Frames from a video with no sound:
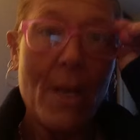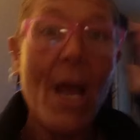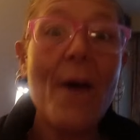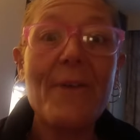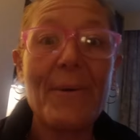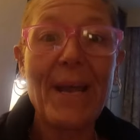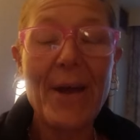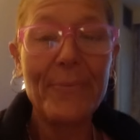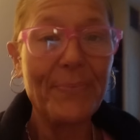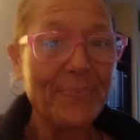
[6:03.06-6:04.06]
Oh, there we
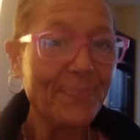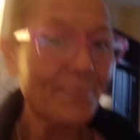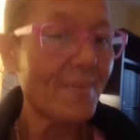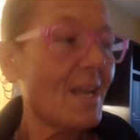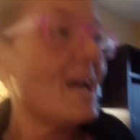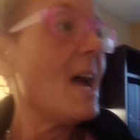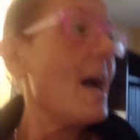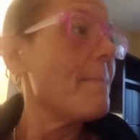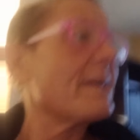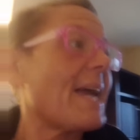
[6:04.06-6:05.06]
go.
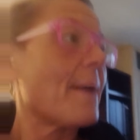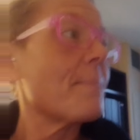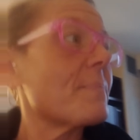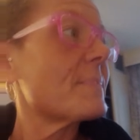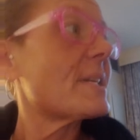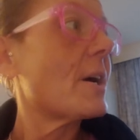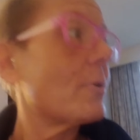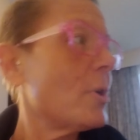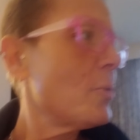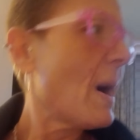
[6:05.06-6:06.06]
But yeah, so,
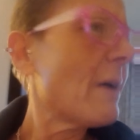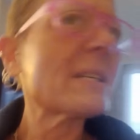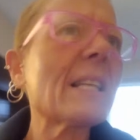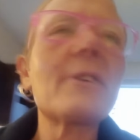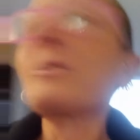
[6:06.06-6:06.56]
oh, wow, it's later